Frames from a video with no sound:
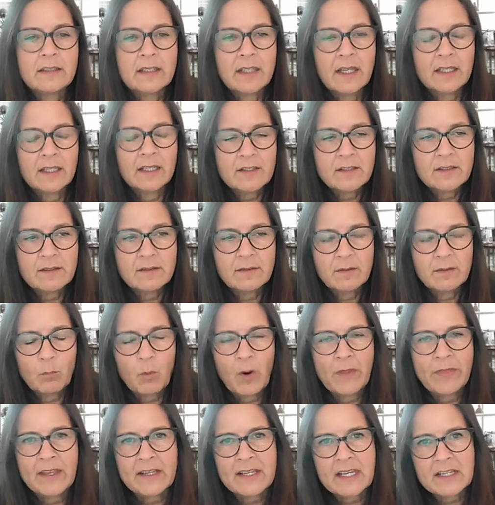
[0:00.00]
and
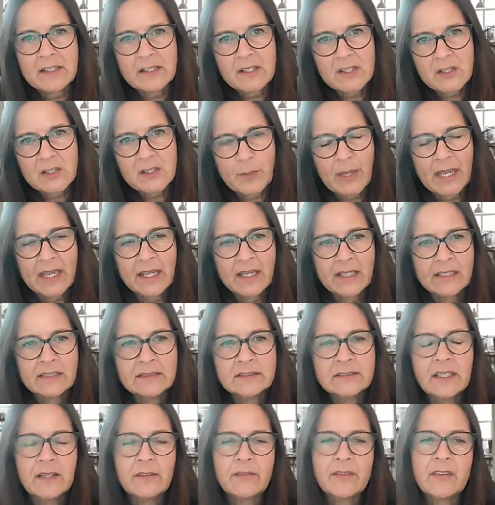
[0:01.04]
when they get to
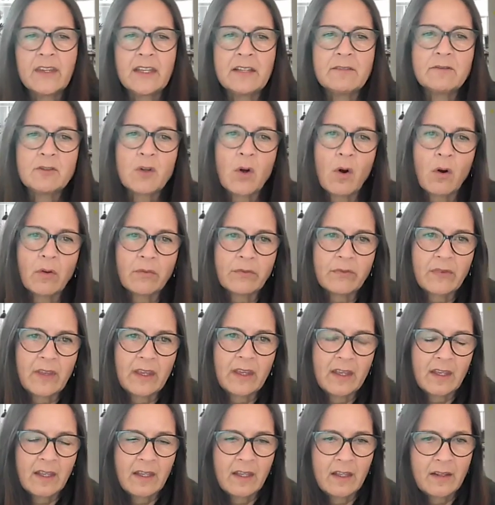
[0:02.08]
Spain, they've got
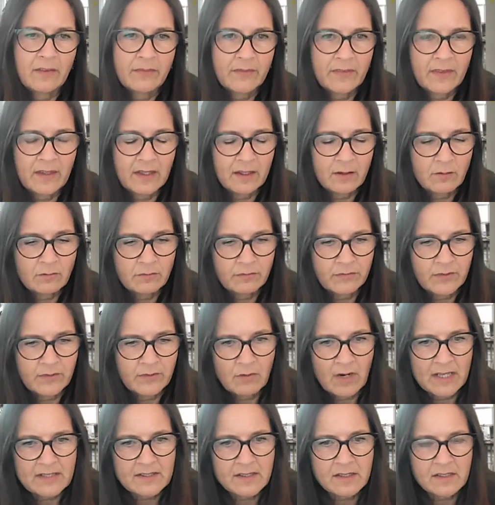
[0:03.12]
their
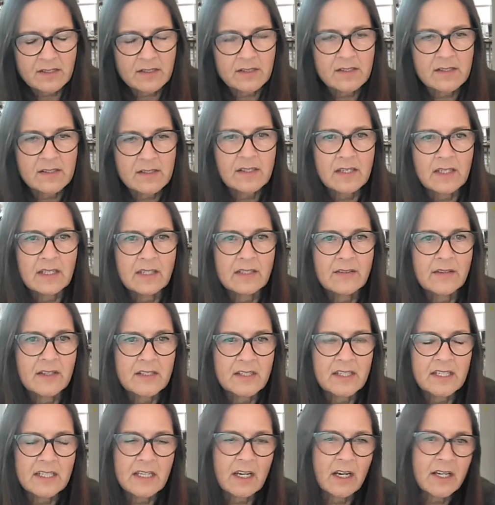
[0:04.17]
residency, their
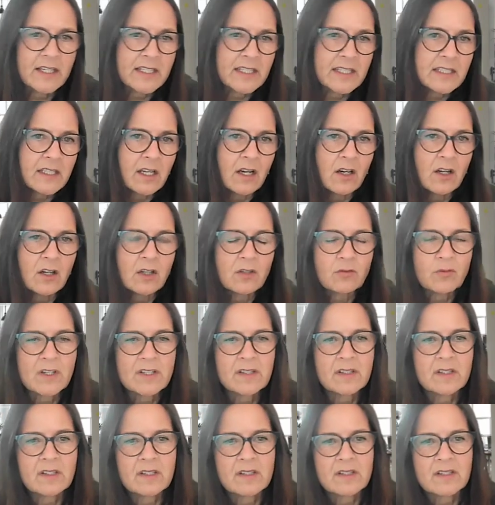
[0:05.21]
TIE card,
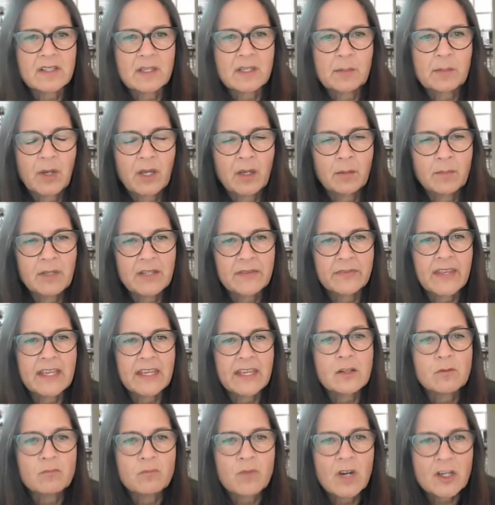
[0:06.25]
residency permit, they
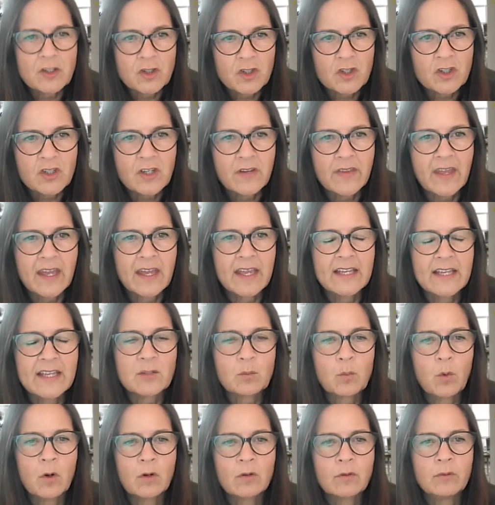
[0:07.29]
can register that
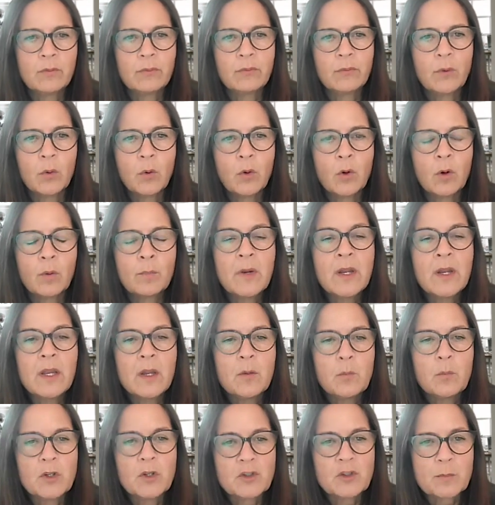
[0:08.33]
S1 form,
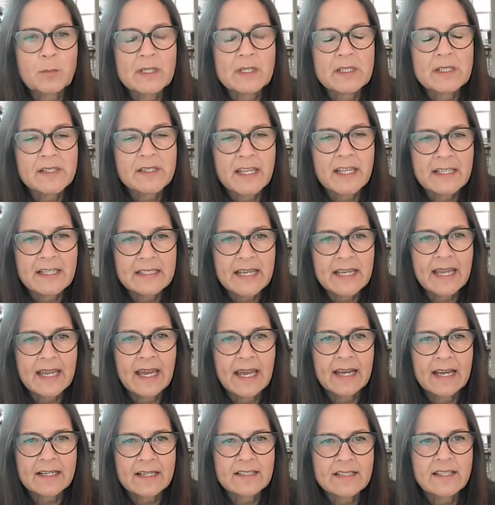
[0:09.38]
which means they can get
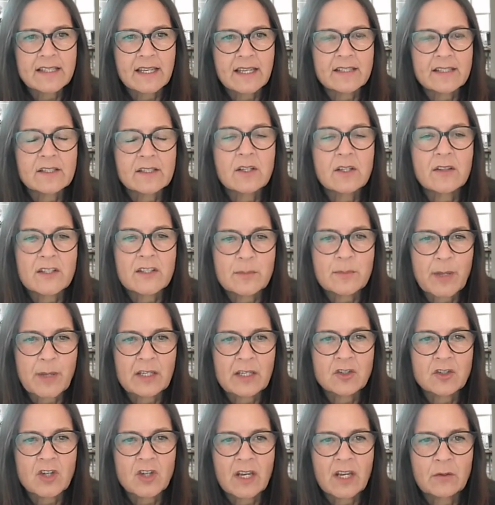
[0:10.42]
access to the
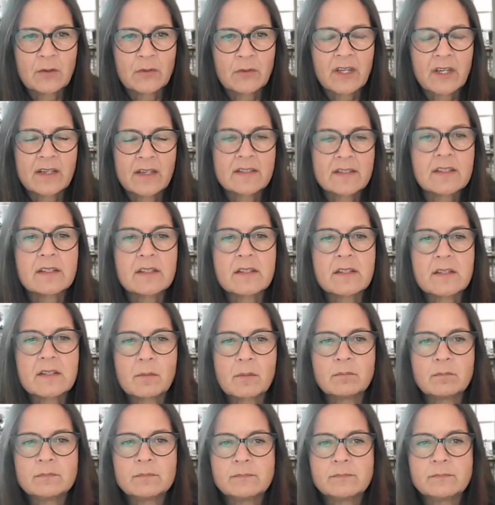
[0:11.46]
Spanish healthcare system.